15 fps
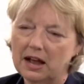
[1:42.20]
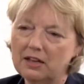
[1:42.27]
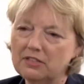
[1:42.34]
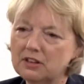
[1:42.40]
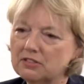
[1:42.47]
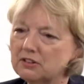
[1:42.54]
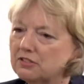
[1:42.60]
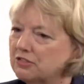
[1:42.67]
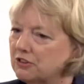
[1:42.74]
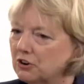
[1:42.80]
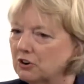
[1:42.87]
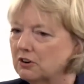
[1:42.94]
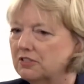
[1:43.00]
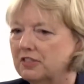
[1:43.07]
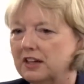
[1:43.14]
I think the
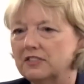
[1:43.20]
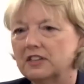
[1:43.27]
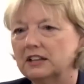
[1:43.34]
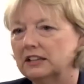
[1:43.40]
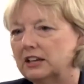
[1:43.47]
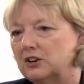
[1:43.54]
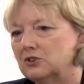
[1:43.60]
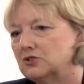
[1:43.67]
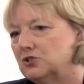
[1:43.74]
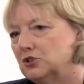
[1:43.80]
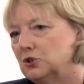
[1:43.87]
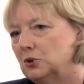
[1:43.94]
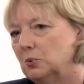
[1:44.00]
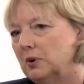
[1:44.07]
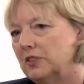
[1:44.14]
third thing that leaders
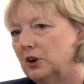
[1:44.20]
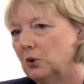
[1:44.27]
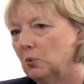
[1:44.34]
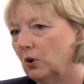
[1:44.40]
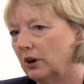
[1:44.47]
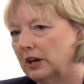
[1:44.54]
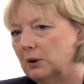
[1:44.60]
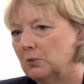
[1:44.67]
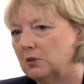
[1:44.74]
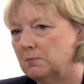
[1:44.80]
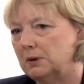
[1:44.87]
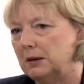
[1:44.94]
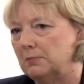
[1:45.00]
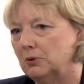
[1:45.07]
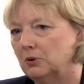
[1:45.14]
do when they're working with
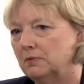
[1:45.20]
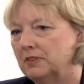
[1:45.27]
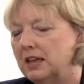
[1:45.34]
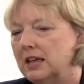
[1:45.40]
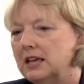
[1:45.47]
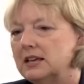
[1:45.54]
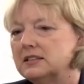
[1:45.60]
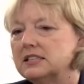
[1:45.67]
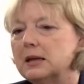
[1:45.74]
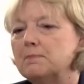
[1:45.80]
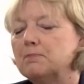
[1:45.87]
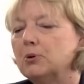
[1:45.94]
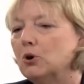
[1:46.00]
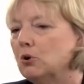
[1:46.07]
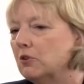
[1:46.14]
people is they
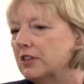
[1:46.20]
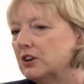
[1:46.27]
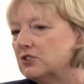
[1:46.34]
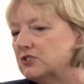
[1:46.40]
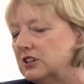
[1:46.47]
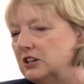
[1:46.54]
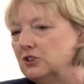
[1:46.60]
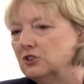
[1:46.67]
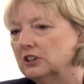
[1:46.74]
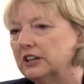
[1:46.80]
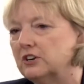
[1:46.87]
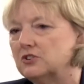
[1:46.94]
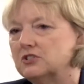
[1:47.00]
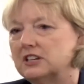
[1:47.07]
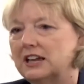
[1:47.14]
pull their senior
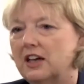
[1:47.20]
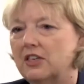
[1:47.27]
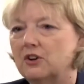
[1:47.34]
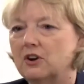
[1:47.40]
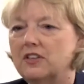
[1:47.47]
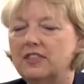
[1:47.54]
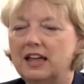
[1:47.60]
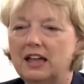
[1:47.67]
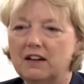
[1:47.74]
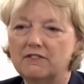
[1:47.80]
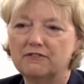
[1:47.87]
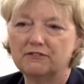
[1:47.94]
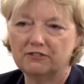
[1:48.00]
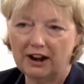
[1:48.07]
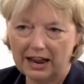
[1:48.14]
leaders together and they have
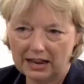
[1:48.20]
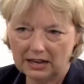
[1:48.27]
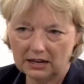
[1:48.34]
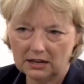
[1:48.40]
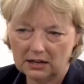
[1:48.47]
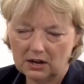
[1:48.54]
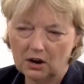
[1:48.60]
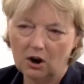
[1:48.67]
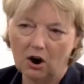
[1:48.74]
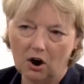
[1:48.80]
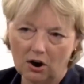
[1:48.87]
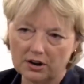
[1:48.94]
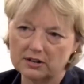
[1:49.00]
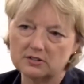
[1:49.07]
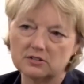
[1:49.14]
frank,
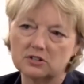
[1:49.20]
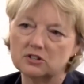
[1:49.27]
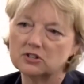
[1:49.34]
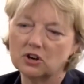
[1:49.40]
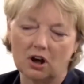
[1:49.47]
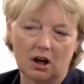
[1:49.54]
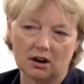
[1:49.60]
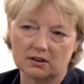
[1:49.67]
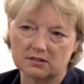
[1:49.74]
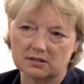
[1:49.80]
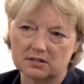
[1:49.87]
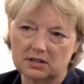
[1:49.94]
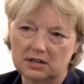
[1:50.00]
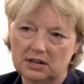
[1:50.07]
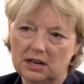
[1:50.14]
honest
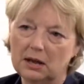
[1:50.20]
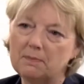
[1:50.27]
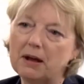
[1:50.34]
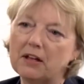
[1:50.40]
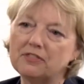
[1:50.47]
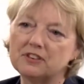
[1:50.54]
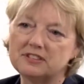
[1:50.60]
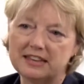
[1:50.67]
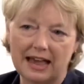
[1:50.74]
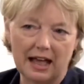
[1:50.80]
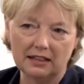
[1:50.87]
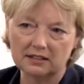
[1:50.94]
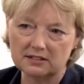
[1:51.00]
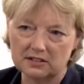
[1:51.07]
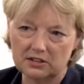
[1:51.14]
talks about the
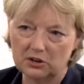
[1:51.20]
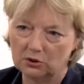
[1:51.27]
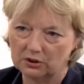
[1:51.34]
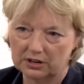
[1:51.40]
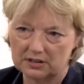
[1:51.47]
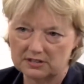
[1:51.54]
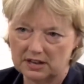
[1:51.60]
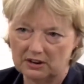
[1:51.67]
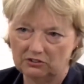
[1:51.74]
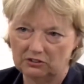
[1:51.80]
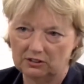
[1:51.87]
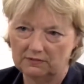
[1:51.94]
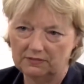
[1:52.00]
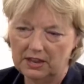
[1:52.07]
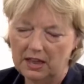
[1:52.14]
talent in the
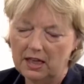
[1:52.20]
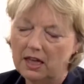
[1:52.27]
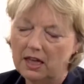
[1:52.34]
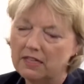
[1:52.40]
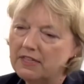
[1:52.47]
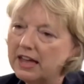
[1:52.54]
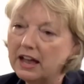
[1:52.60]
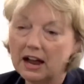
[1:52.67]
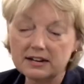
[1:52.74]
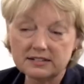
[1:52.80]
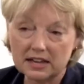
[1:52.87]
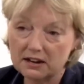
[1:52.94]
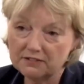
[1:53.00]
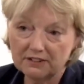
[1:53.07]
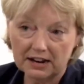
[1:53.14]
organization. They
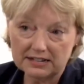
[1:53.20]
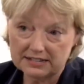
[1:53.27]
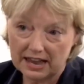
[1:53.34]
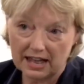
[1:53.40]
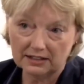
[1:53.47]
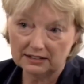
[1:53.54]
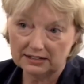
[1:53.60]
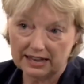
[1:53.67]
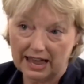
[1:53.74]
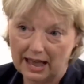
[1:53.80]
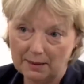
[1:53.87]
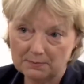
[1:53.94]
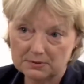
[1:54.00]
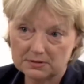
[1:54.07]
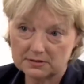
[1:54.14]
identify talent
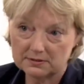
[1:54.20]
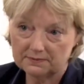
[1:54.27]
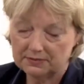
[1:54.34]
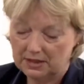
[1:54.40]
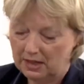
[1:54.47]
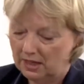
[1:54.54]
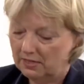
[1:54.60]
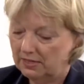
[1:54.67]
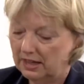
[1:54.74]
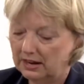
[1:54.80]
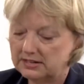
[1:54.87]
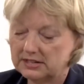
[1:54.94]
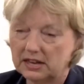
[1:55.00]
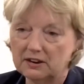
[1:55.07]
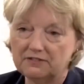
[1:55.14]
gaps. They
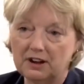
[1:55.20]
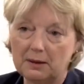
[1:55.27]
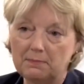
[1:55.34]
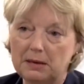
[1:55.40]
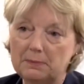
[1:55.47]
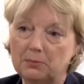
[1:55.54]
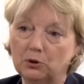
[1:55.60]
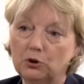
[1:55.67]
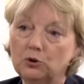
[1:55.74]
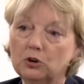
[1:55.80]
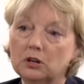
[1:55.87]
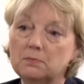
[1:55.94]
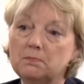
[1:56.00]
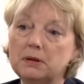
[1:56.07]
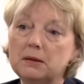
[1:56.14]
identify people who
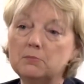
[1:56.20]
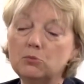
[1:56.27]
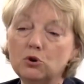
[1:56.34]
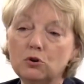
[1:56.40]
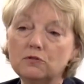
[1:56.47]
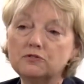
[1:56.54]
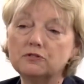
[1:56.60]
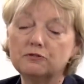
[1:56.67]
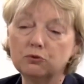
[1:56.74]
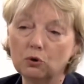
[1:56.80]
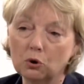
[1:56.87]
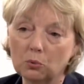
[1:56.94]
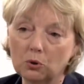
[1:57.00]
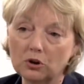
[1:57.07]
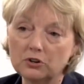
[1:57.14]
can be moved
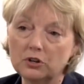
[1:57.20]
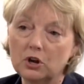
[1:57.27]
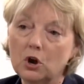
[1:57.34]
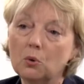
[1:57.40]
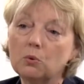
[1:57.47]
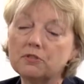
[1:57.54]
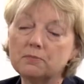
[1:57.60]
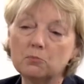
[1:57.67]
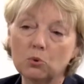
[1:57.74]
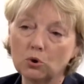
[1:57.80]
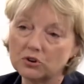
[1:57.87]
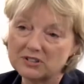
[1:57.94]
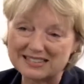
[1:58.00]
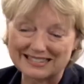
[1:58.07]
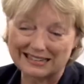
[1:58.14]
forward with
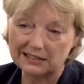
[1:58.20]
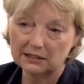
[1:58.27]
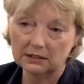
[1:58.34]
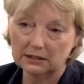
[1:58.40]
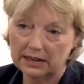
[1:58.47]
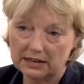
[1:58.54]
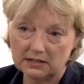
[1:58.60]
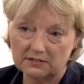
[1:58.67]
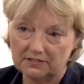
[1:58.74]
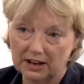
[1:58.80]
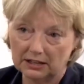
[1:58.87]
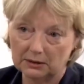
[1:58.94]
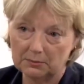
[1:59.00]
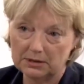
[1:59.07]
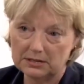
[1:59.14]
more skill and
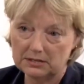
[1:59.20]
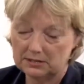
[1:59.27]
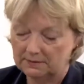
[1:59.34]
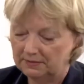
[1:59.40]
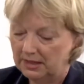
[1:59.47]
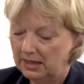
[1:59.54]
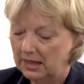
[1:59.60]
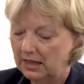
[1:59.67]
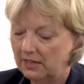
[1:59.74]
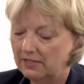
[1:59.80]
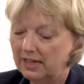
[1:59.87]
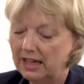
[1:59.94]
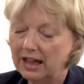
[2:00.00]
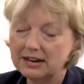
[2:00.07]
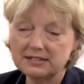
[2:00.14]
development. And
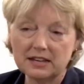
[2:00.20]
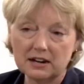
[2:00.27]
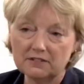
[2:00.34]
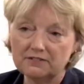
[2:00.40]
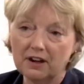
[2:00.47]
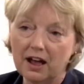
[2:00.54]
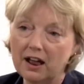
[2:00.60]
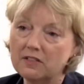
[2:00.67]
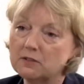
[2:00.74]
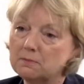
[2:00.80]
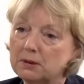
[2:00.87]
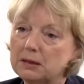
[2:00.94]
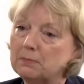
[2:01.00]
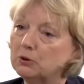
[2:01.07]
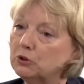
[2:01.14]
they identify the
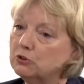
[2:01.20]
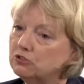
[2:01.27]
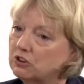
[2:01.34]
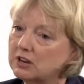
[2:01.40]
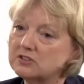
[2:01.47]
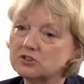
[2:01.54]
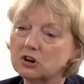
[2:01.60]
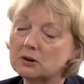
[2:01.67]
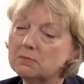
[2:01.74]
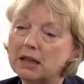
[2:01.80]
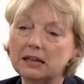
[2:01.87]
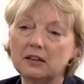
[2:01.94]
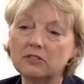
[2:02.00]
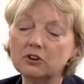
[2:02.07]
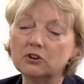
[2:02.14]
people who just aren't
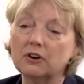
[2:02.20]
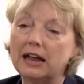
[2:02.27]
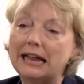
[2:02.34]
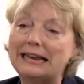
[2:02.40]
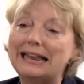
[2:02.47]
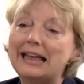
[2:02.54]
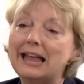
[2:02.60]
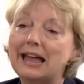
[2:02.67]
making the grade